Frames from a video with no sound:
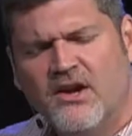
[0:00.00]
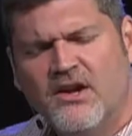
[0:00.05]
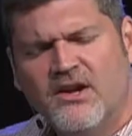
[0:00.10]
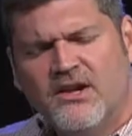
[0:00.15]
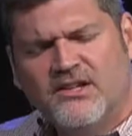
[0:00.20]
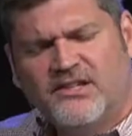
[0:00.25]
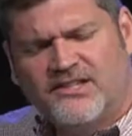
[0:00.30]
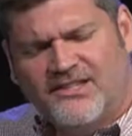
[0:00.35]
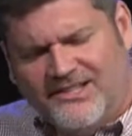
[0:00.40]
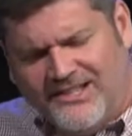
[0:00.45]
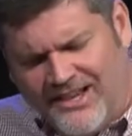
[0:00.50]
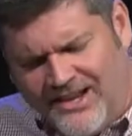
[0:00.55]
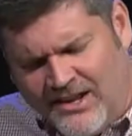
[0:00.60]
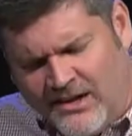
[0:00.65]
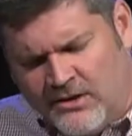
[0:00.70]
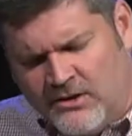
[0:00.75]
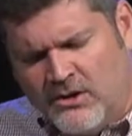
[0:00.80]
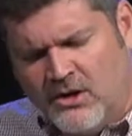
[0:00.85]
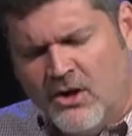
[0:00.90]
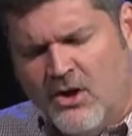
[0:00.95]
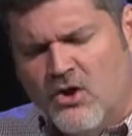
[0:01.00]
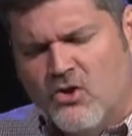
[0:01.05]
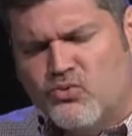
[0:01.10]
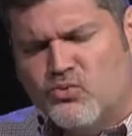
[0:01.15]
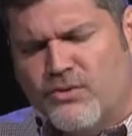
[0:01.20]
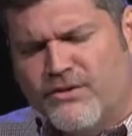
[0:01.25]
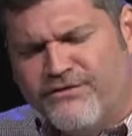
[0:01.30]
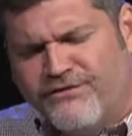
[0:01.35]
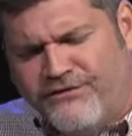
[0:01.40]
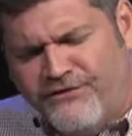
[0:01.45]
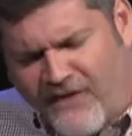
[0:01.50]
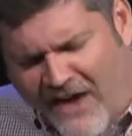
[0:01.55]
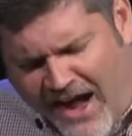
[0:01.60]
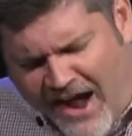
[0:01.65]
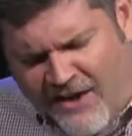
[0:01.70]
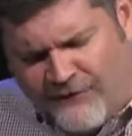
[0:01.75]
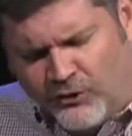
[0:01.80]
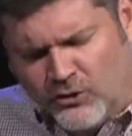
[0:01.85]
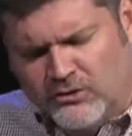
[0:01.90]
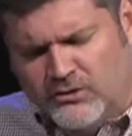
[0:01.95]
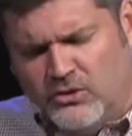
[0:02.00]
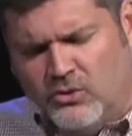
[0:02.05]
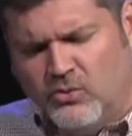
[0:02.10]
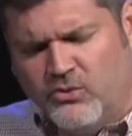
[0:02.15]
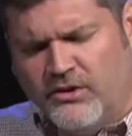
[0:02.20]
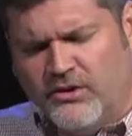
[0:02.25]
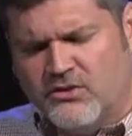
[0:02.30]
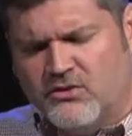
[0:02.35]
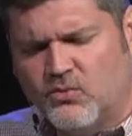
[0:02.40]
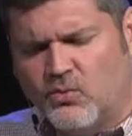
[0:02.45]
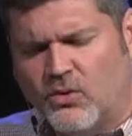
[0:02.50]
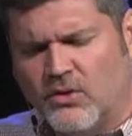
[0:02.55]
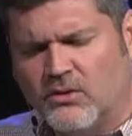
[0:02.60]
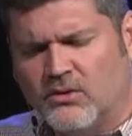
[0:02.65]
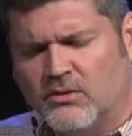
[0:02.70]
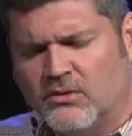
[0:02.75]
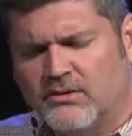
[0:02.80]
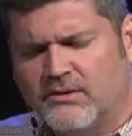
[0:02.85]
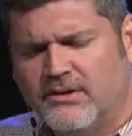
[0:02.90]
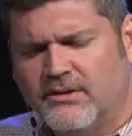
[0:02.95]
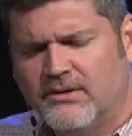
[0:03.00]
send revival to this world.